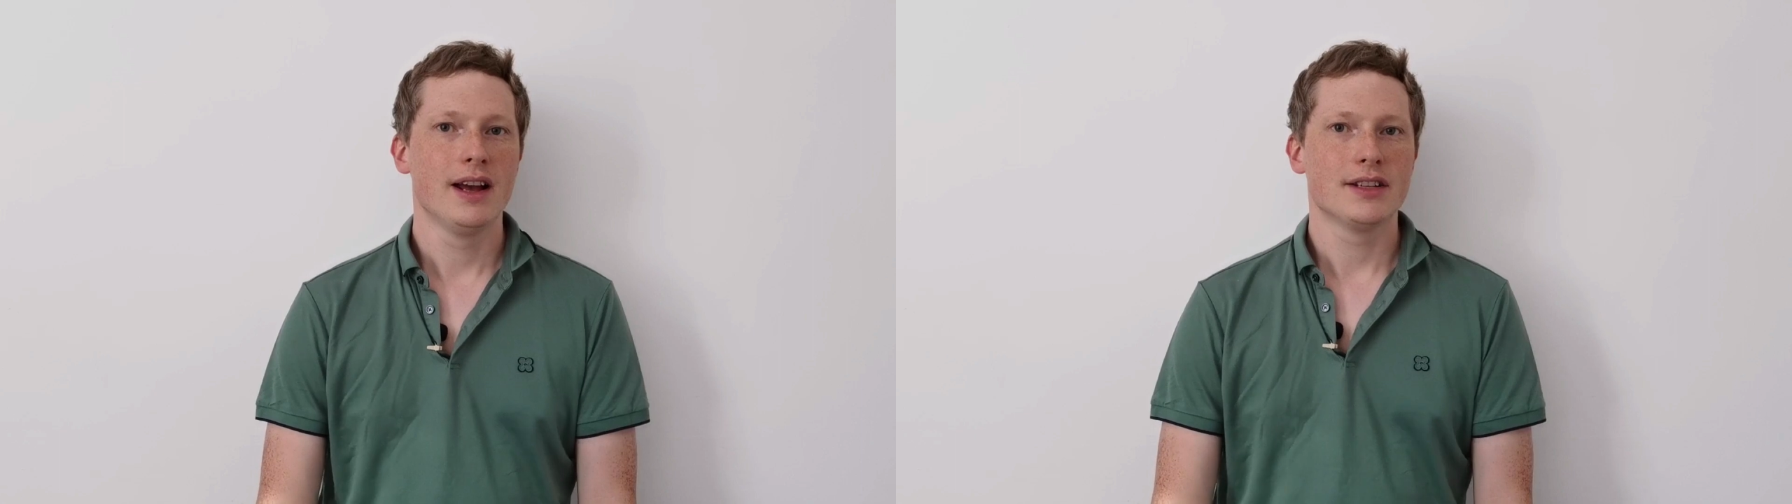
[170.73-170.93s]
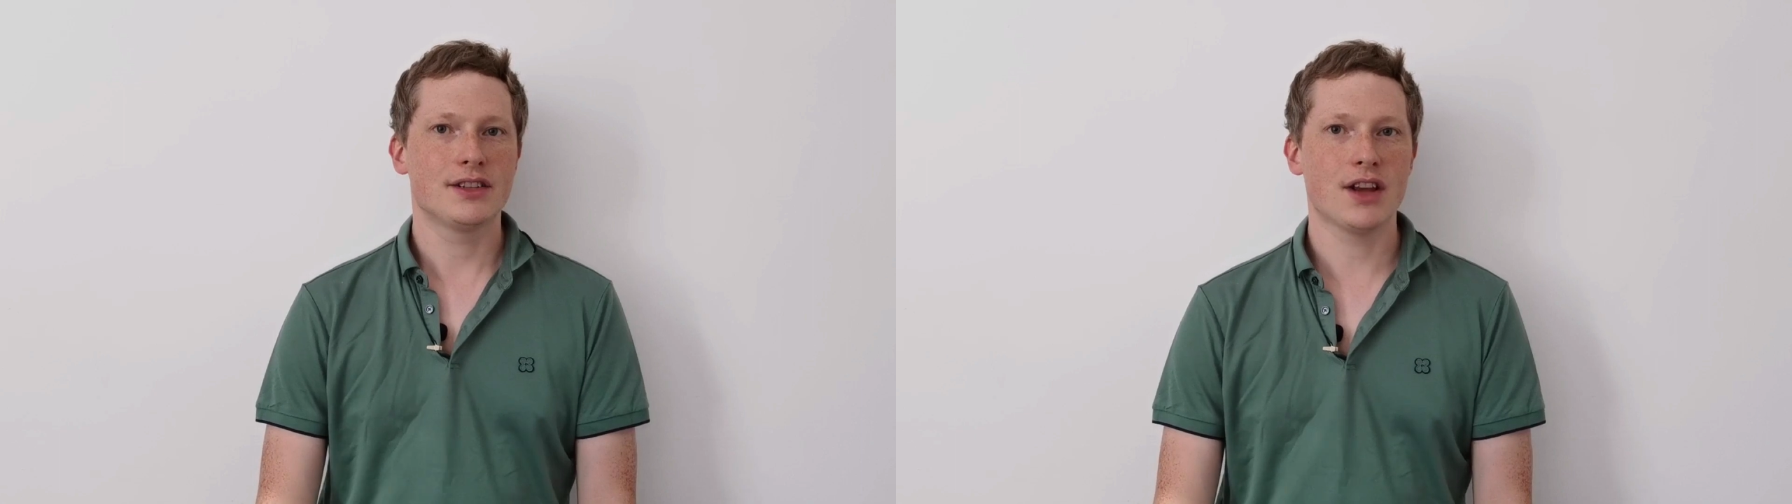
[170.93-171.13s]

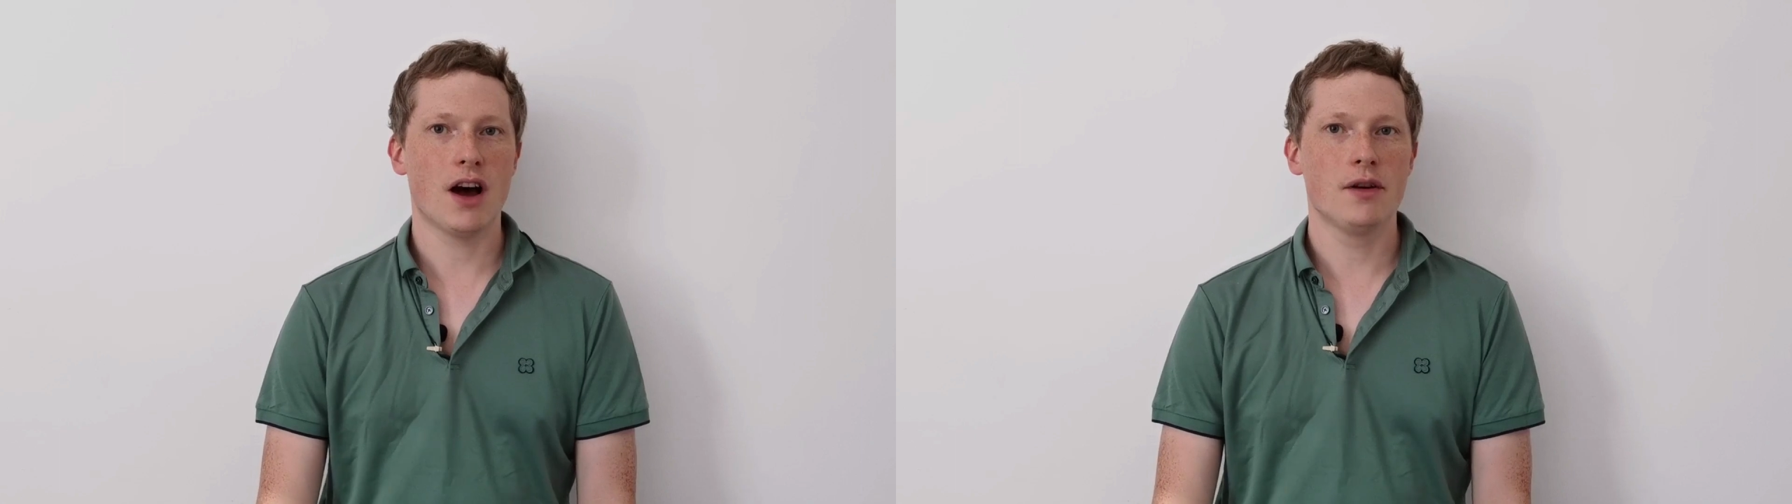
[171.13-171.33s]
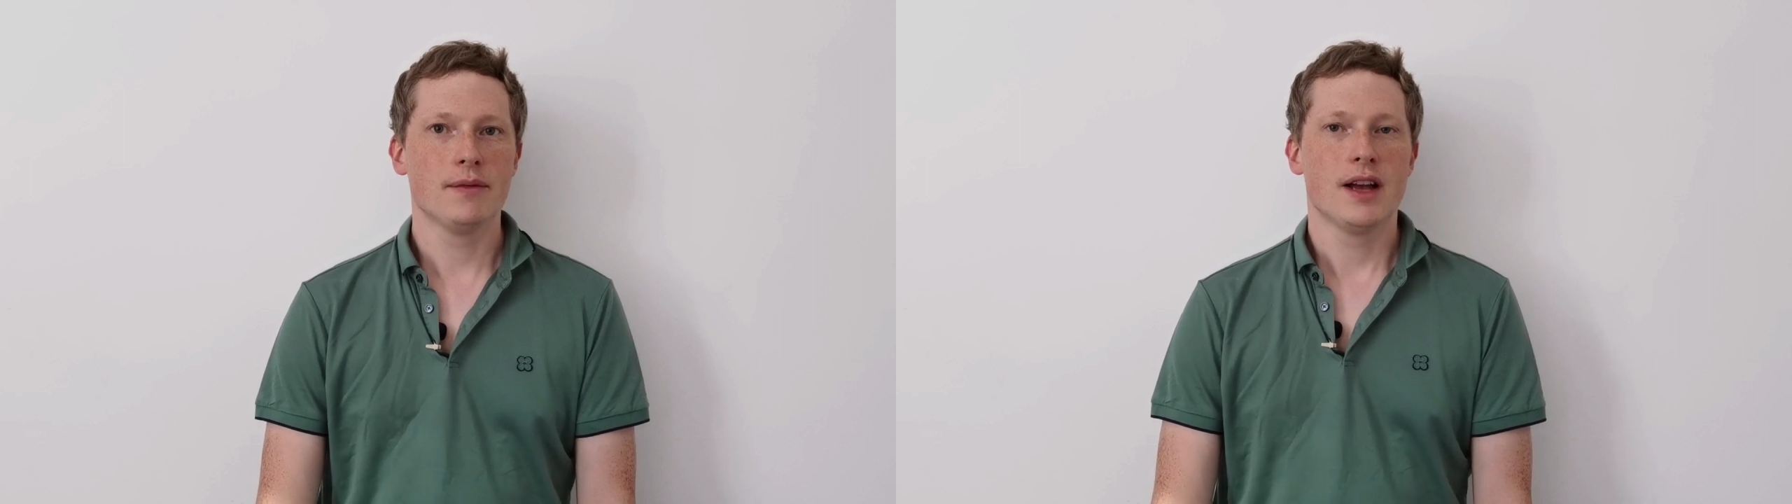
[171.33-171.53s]

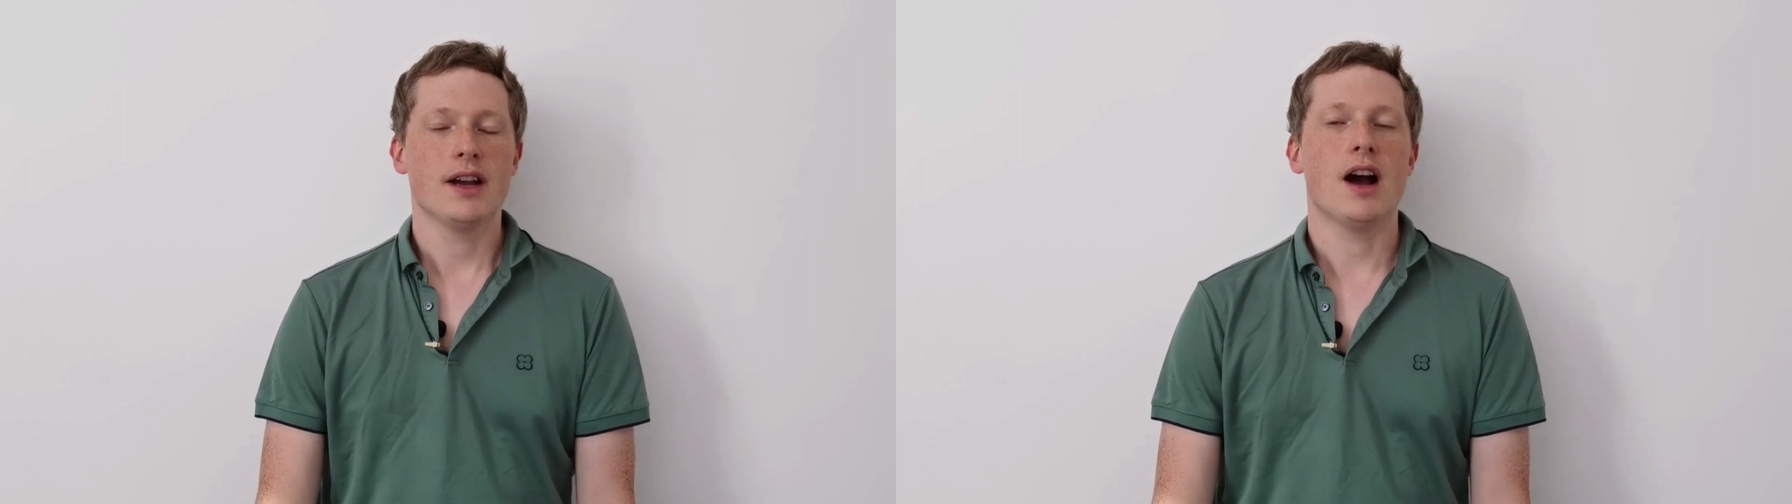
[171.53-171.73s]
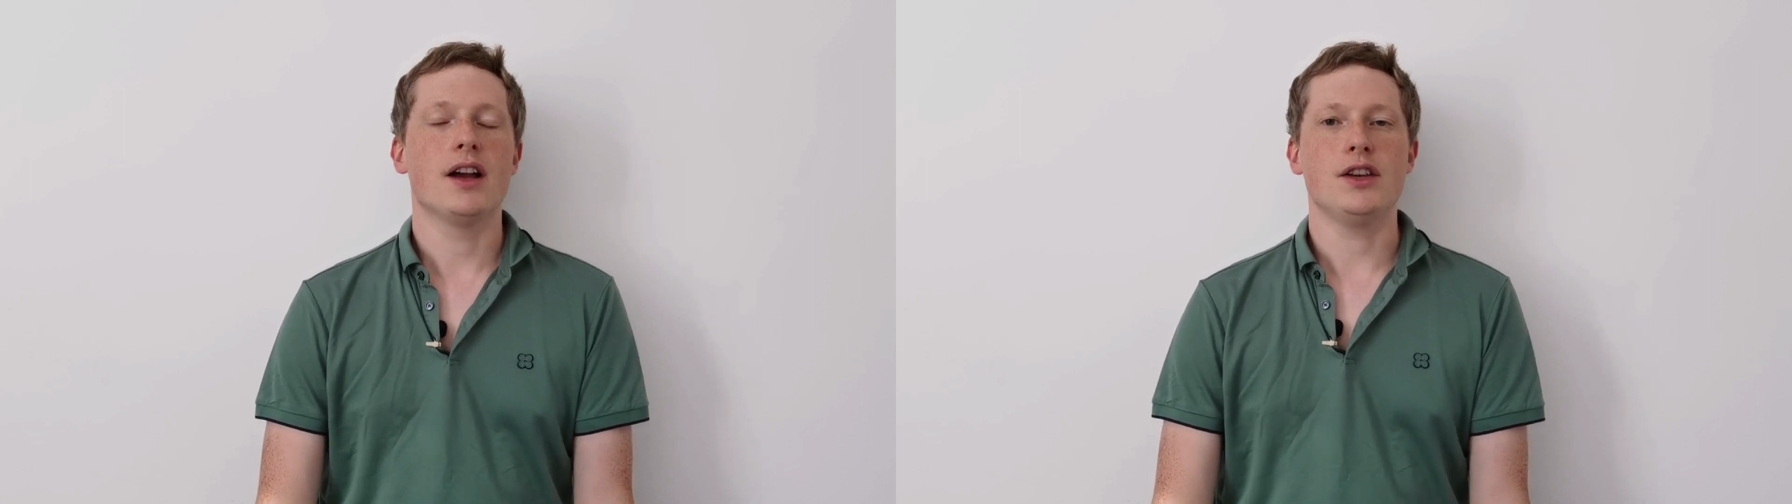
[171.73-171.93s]
So
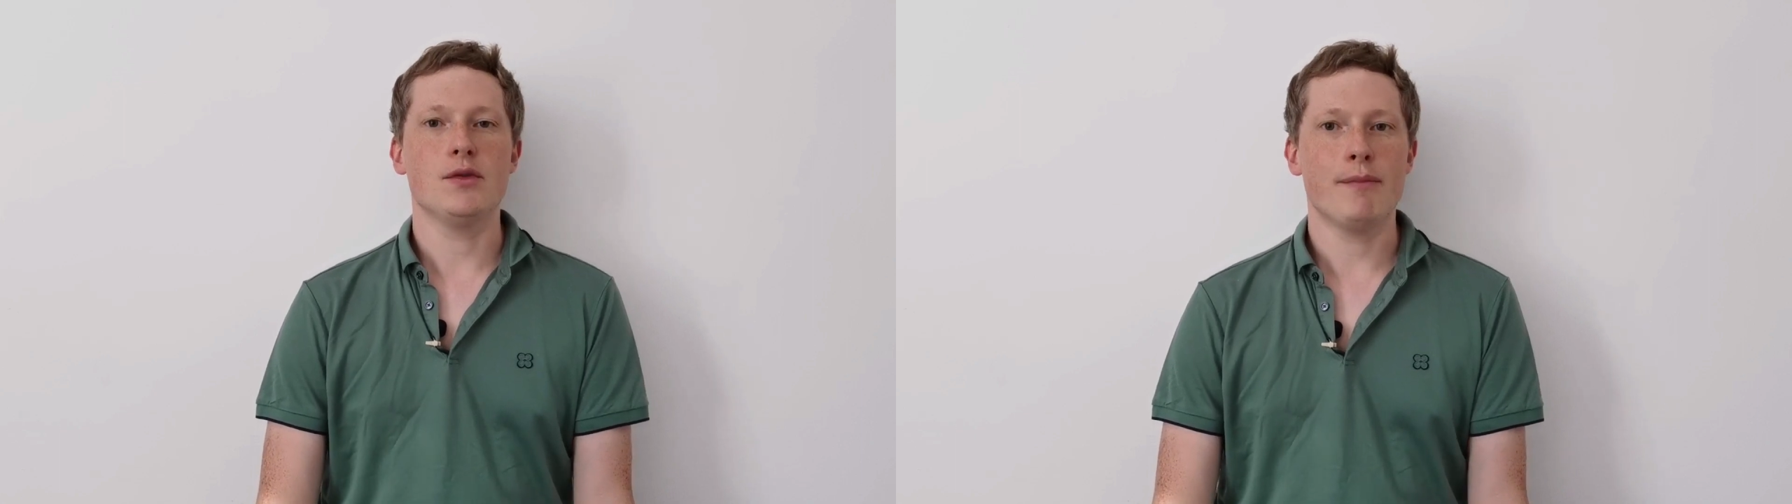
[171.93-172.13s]
you